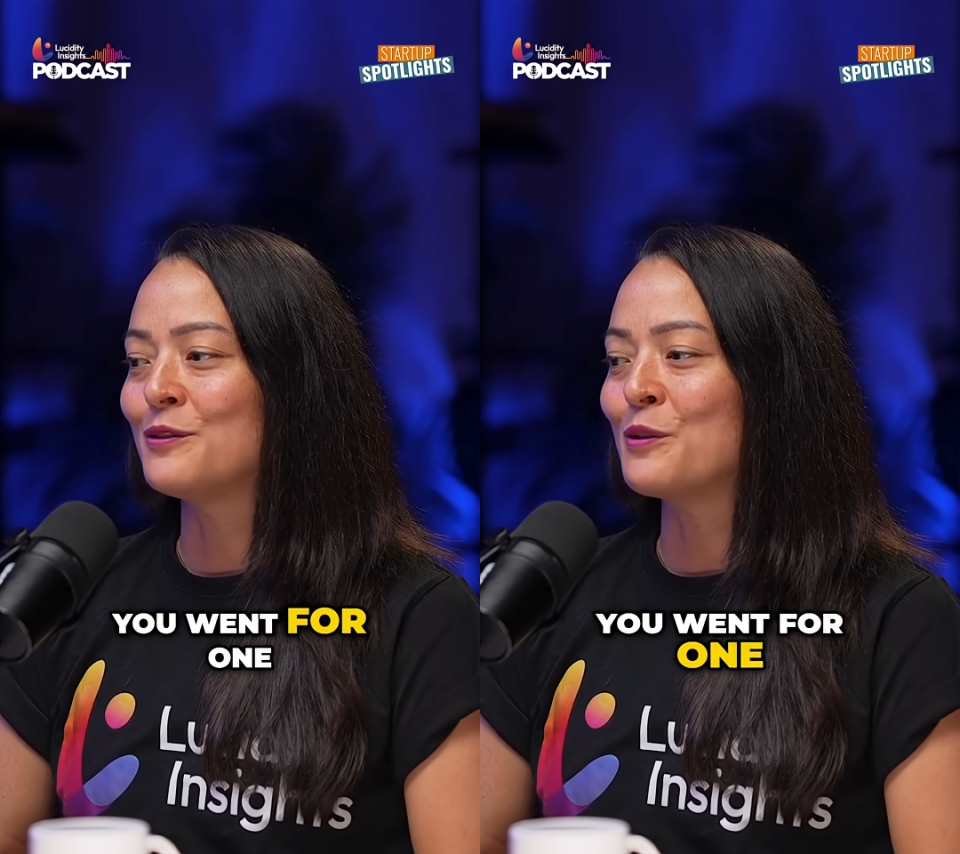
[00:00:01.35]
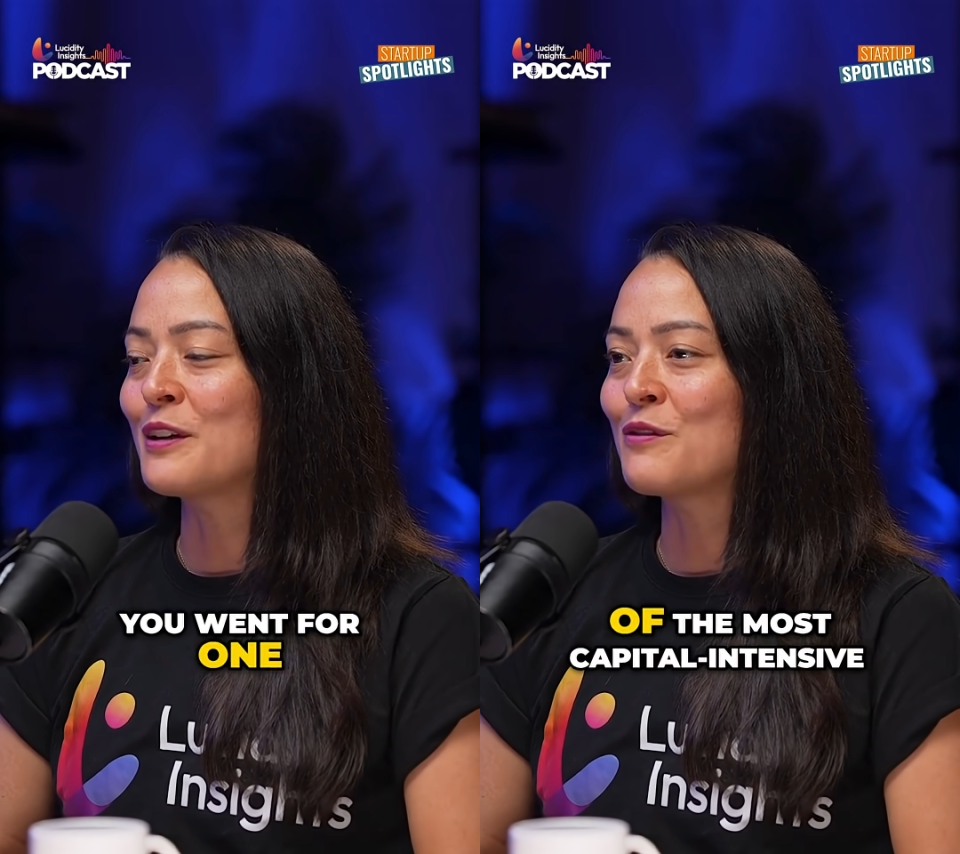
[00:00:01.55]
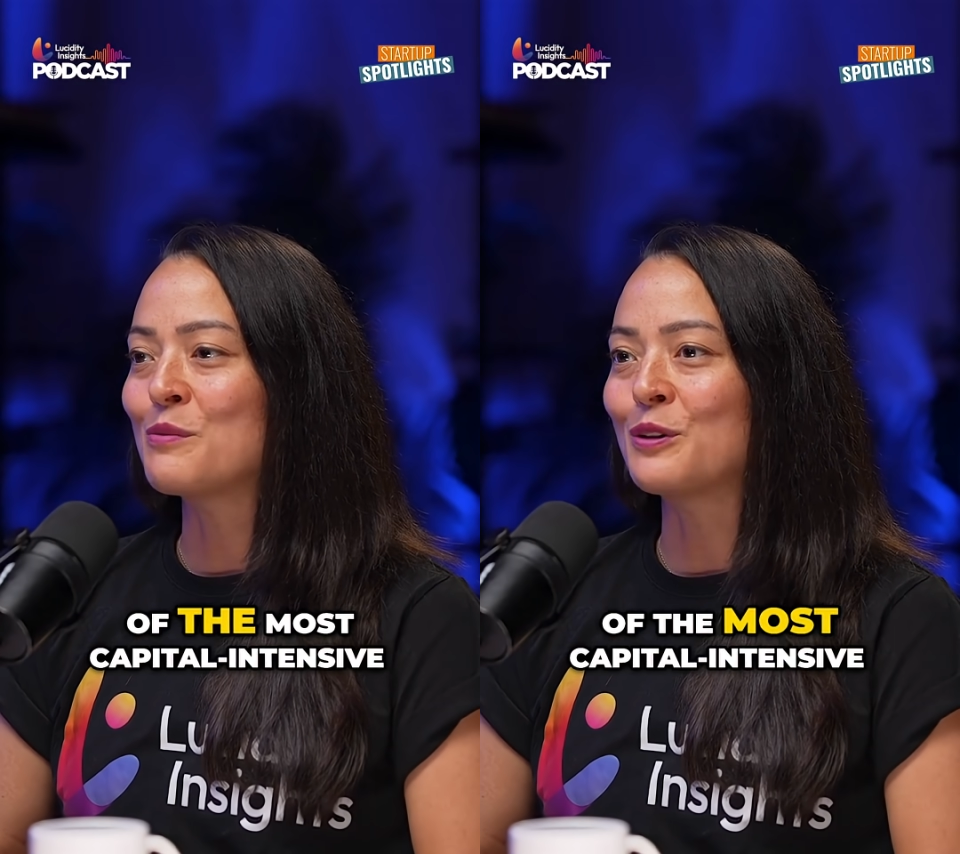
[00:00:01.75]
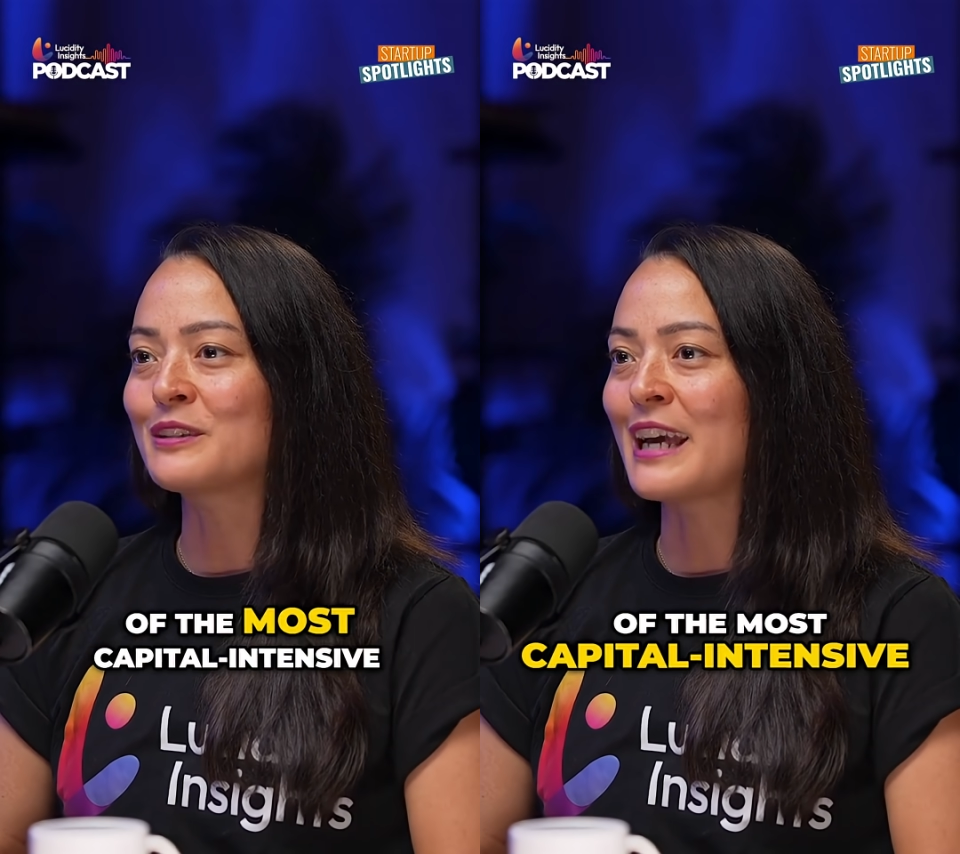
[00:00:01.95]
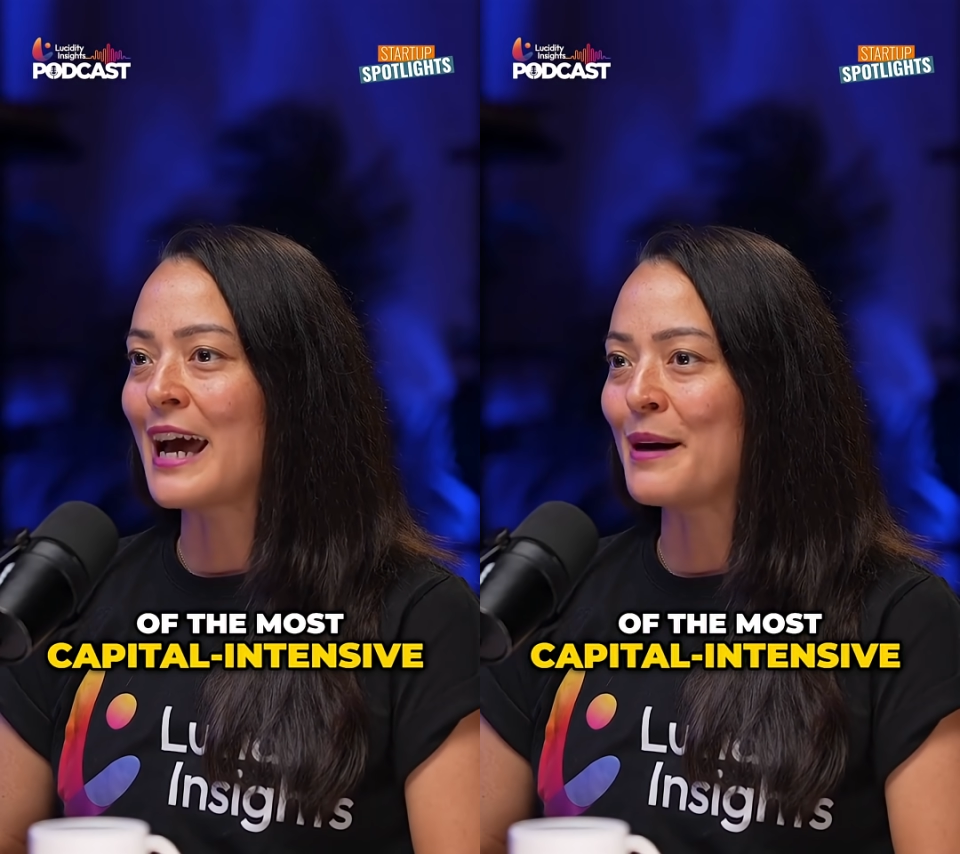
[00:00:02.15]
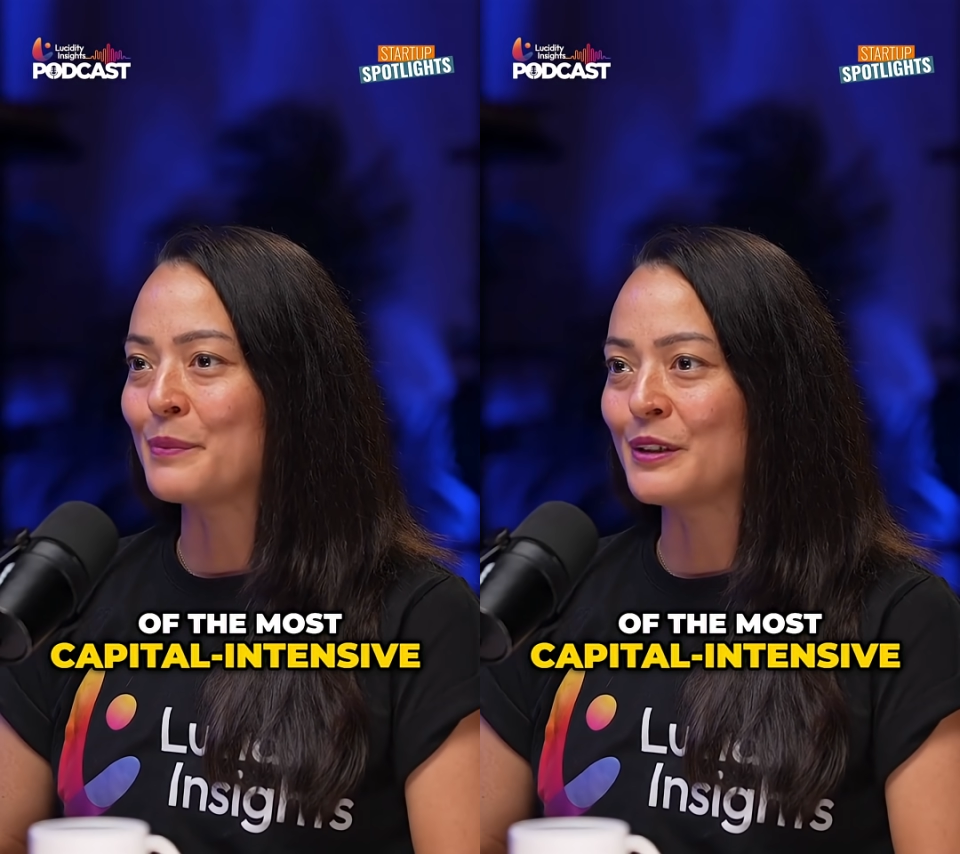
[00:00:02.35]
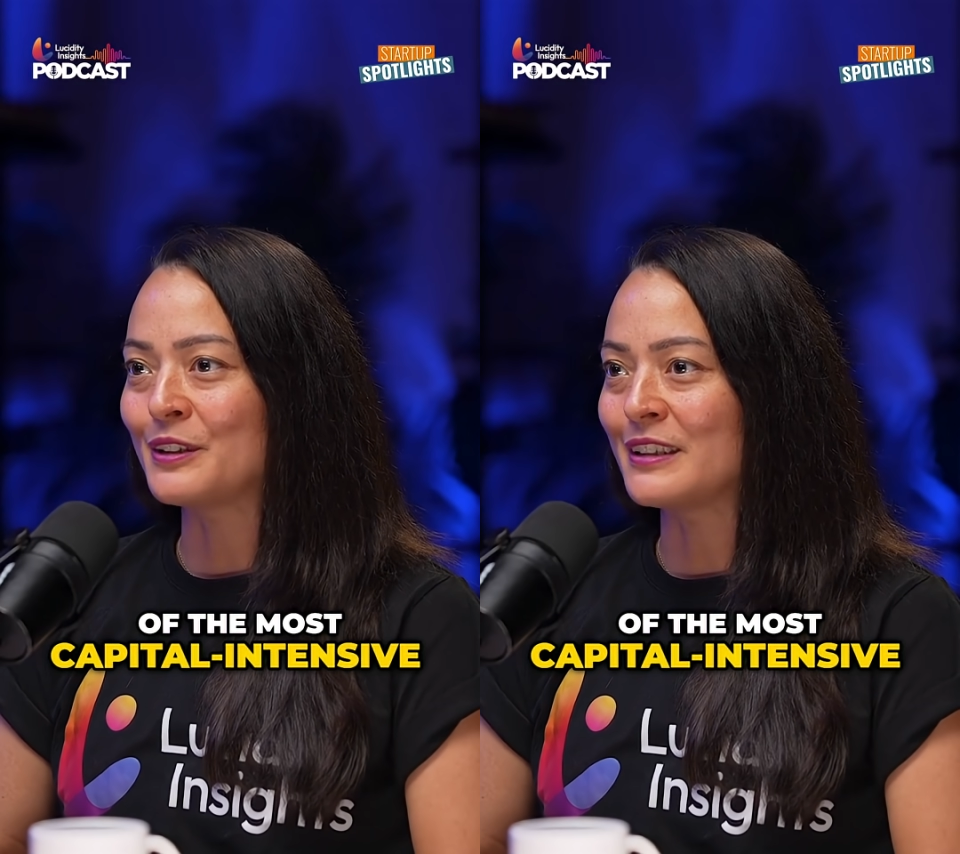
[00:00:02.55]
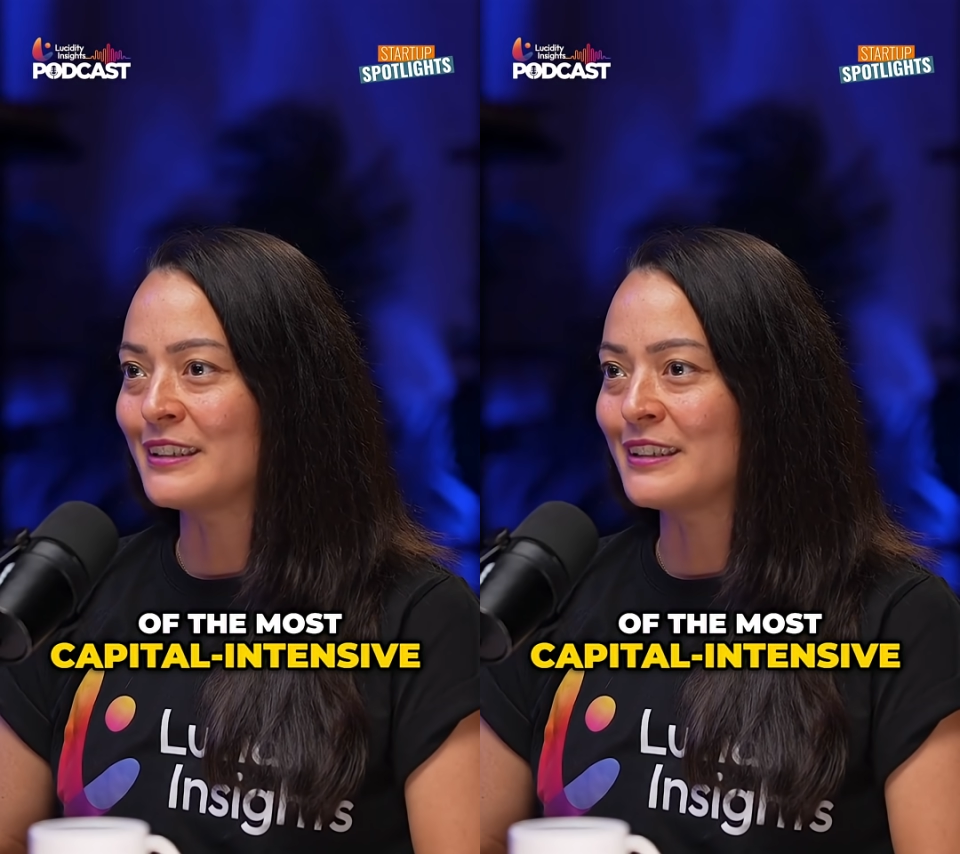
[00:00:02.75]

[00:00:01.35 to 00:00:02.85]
one of the most capital